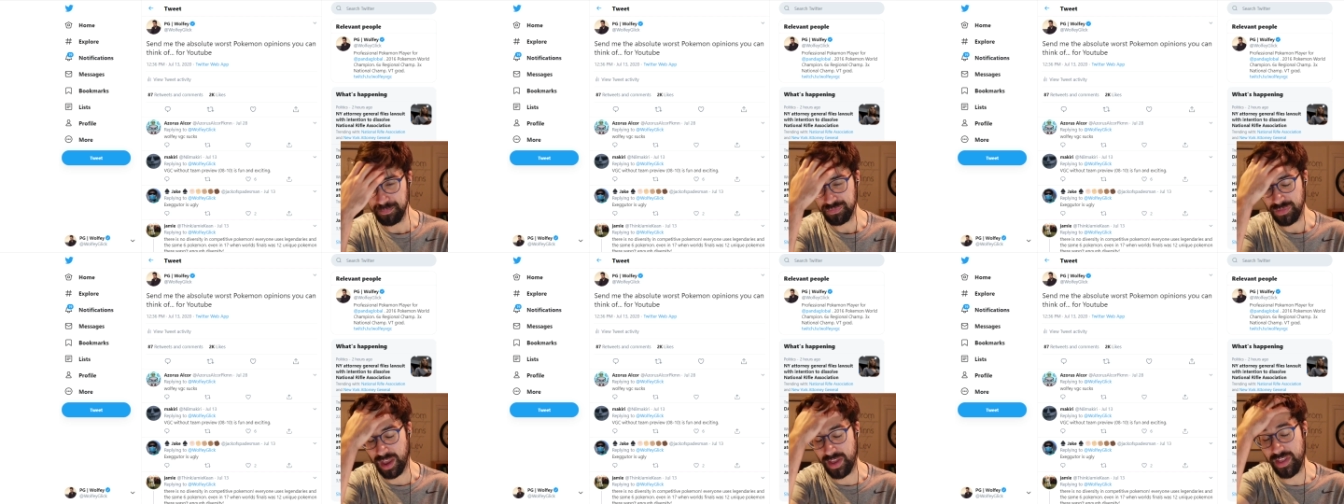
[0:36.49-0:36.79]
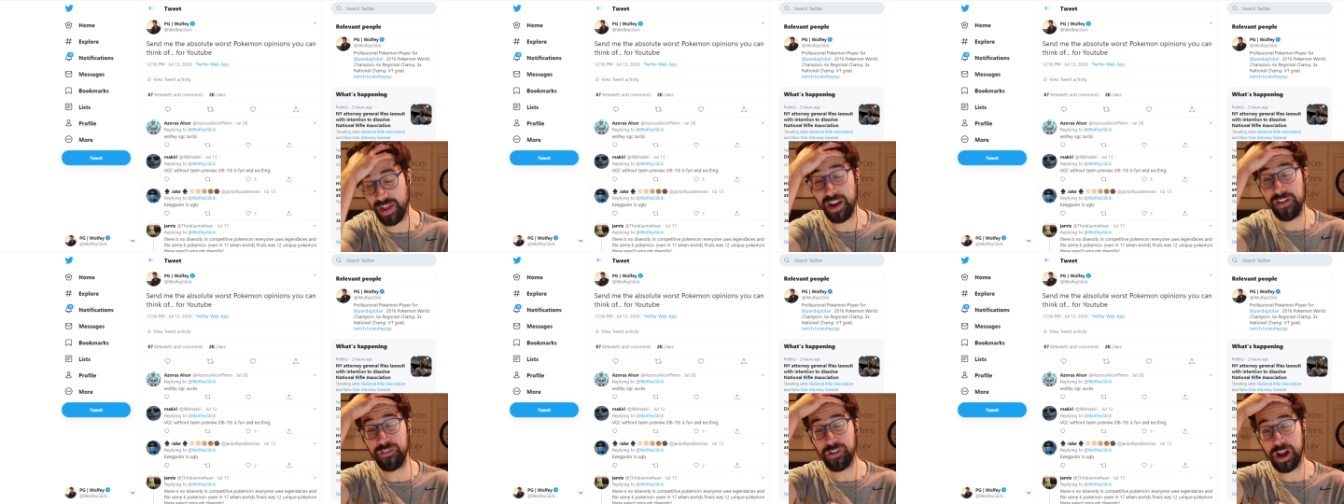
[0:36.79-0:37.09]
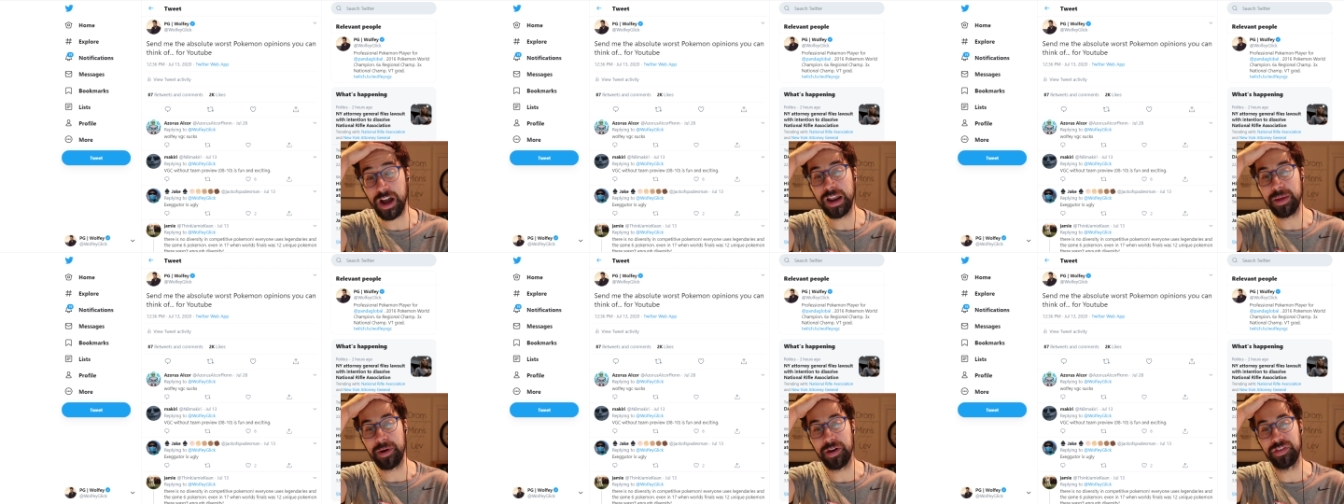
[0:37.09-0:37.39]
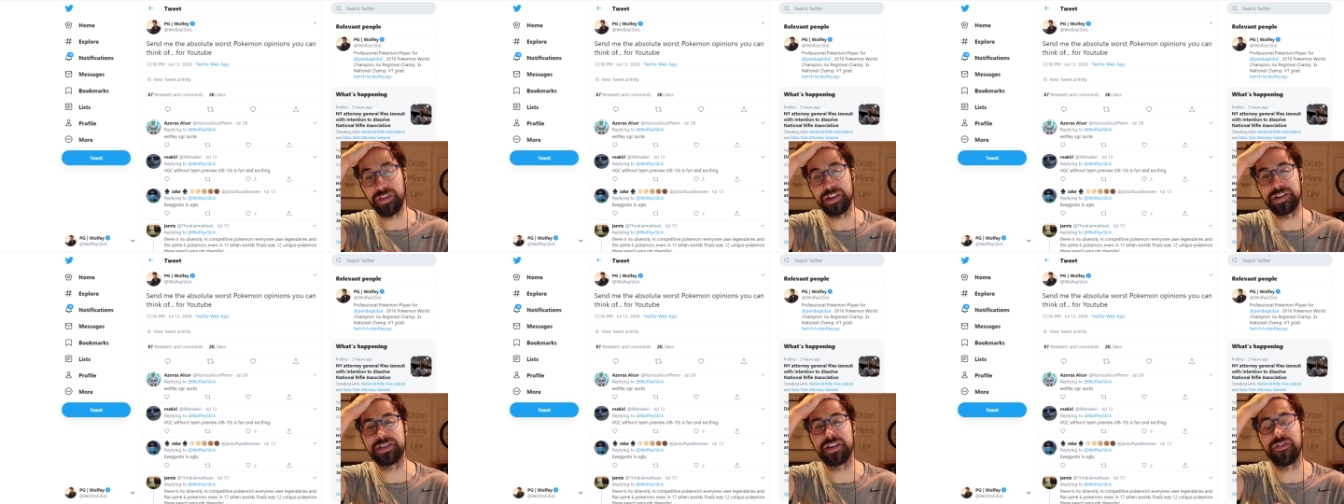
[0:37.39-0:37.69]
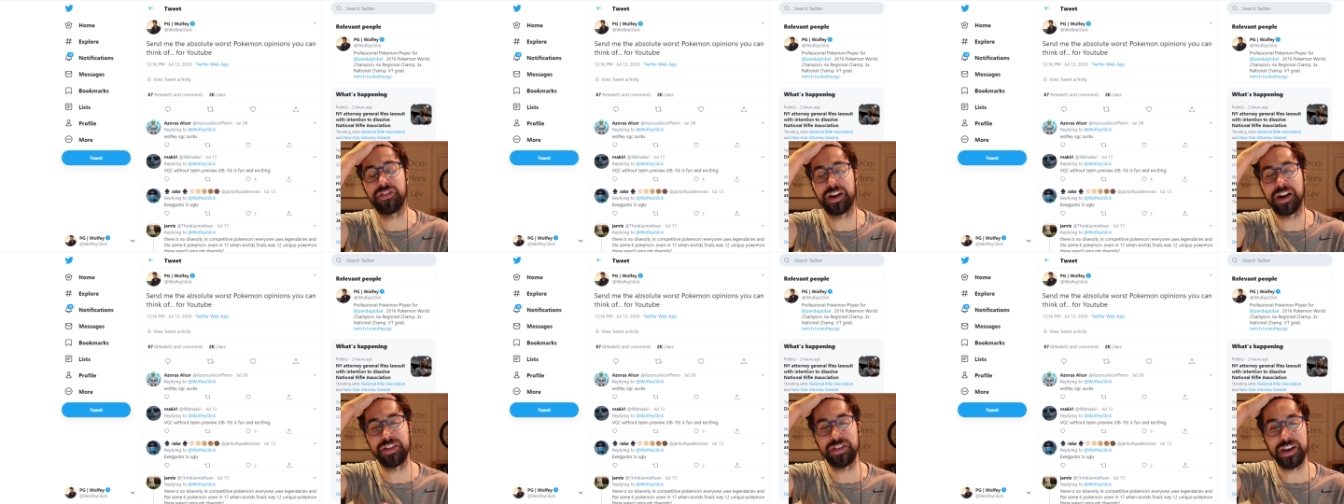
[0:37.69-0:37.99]
And then I forgot about this. I
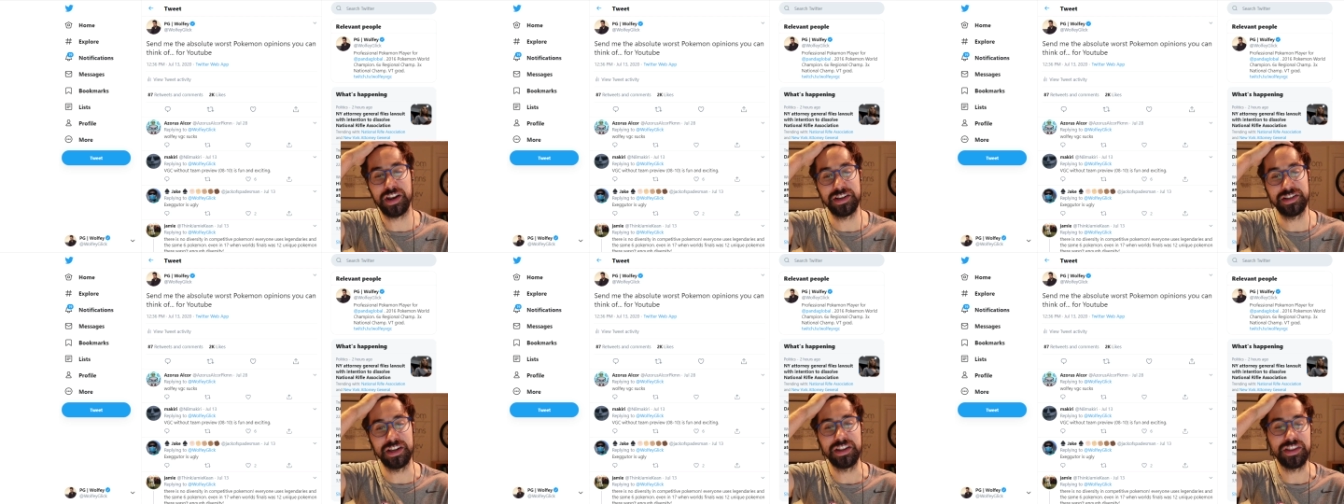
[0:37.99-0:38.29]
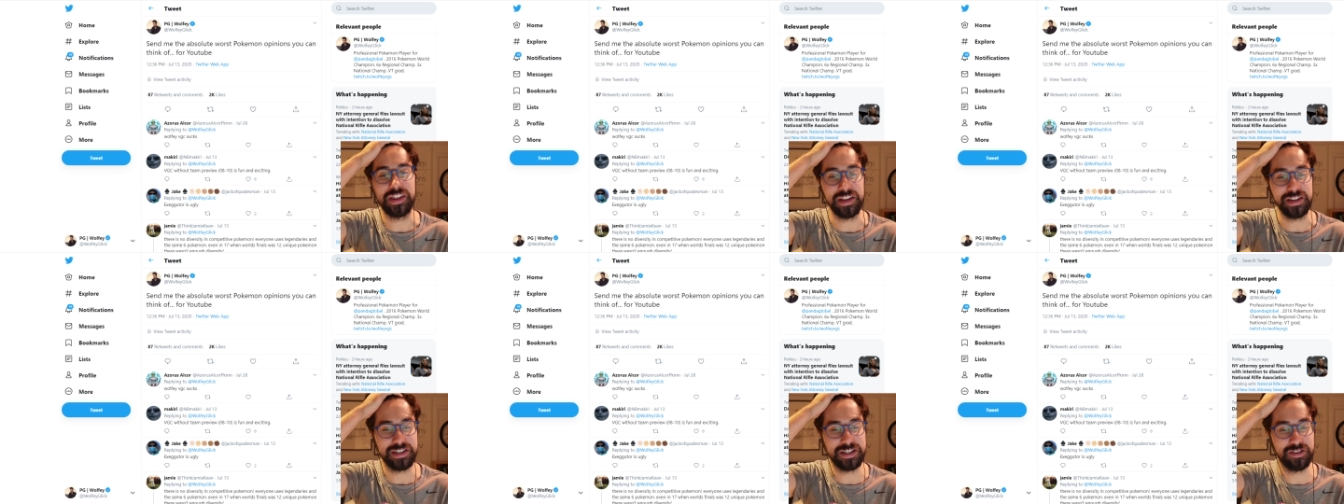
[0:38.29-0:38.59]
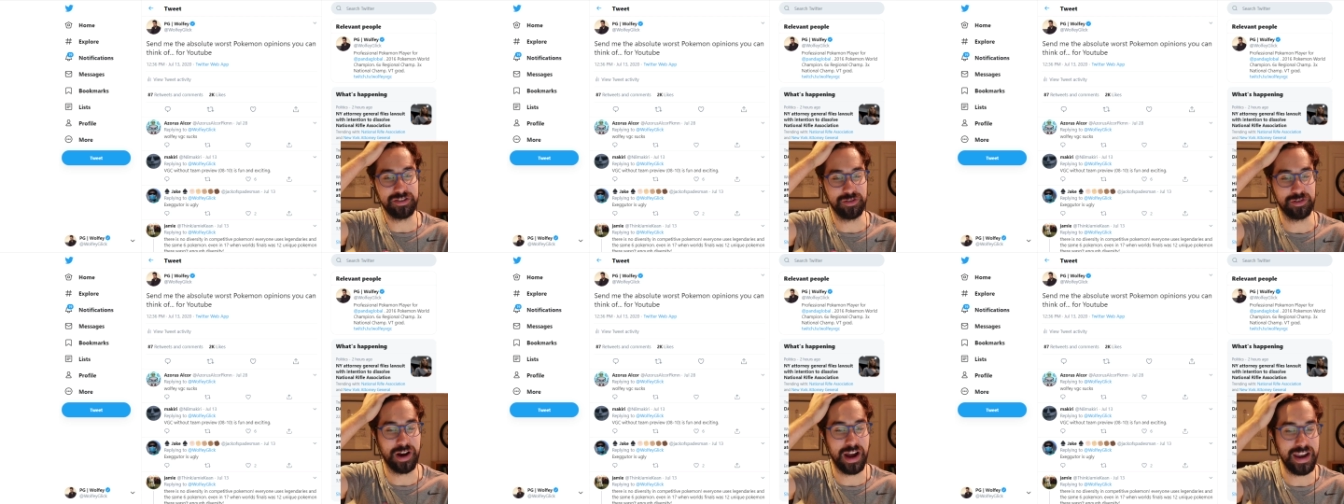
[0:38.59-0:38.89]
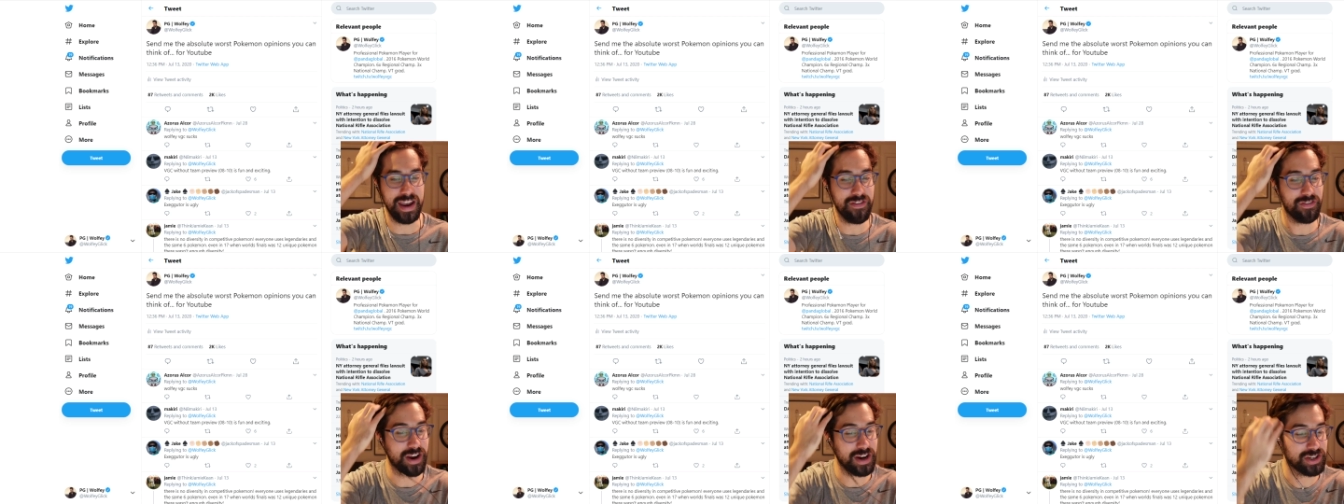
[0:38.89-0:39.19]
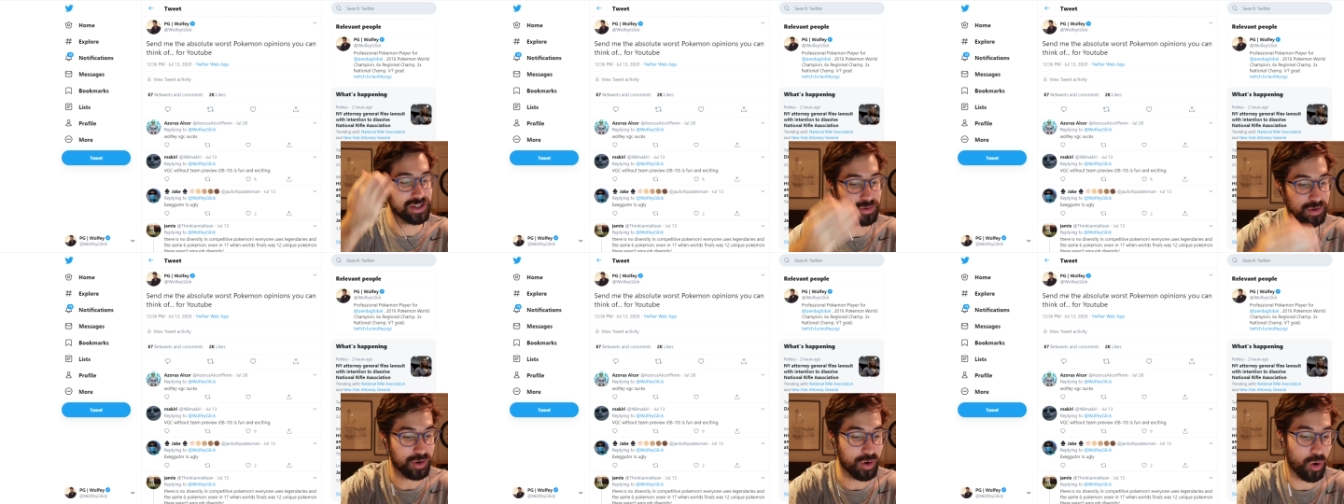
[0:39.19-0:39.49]
forgot that I did this. So I never
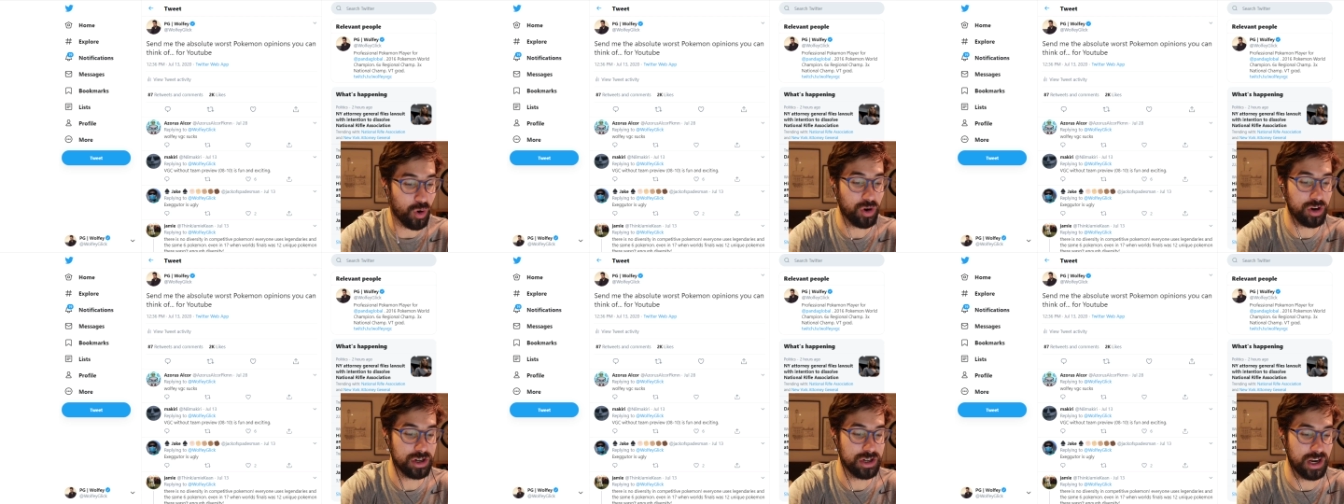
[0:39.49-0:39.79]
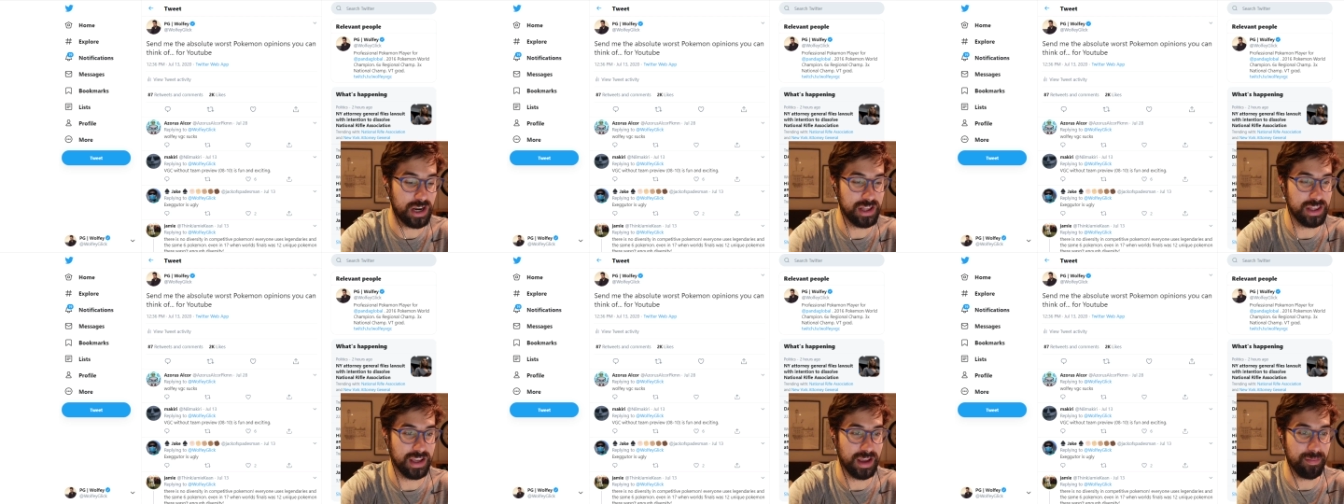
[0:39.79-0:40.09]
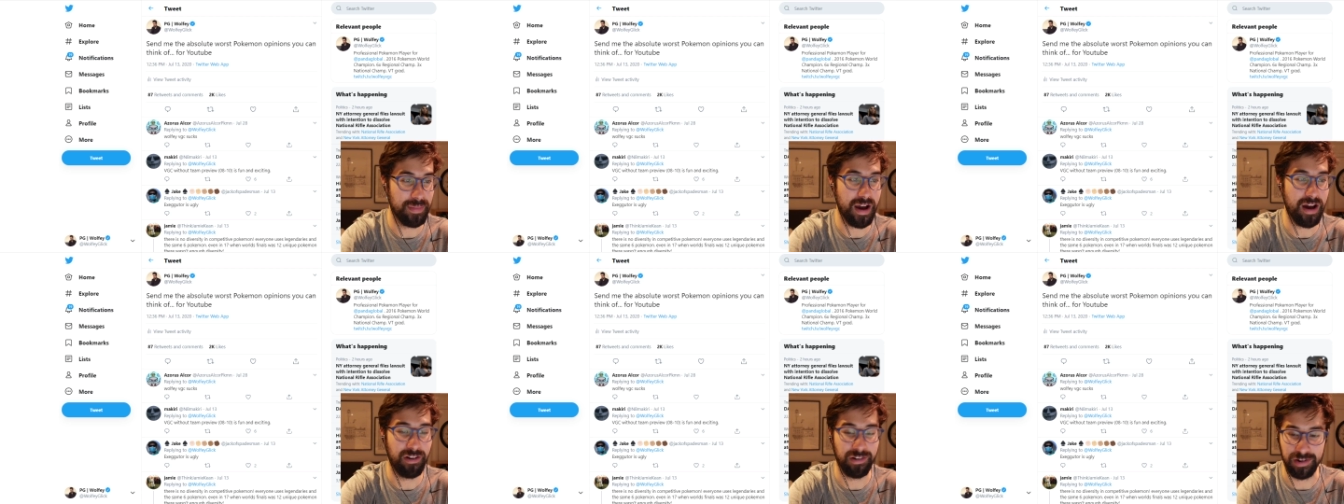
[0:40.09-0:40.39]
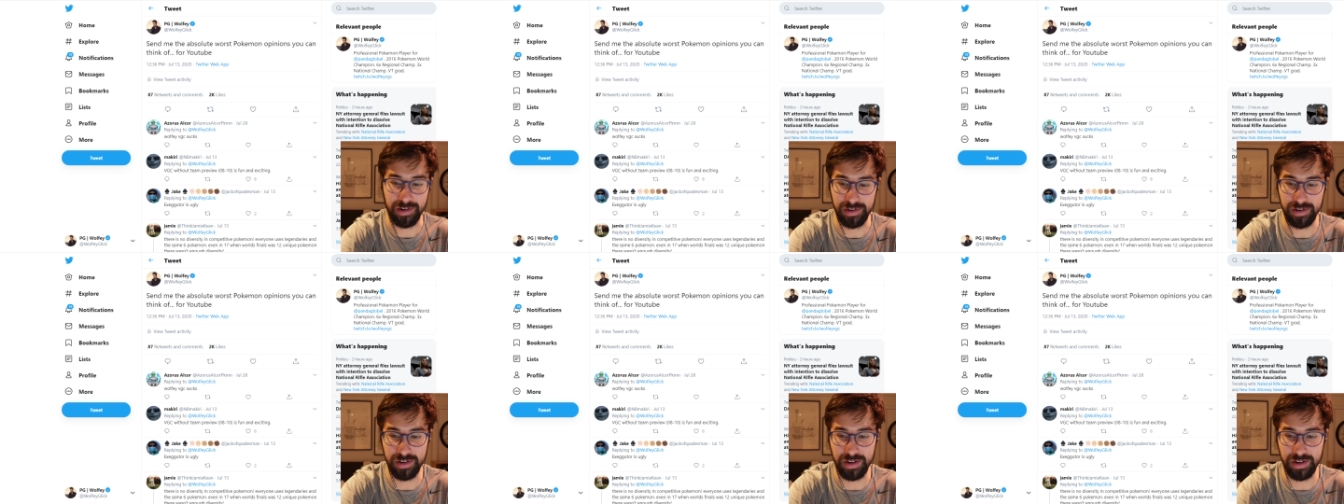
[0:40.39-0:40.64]
actually recorded anything about it.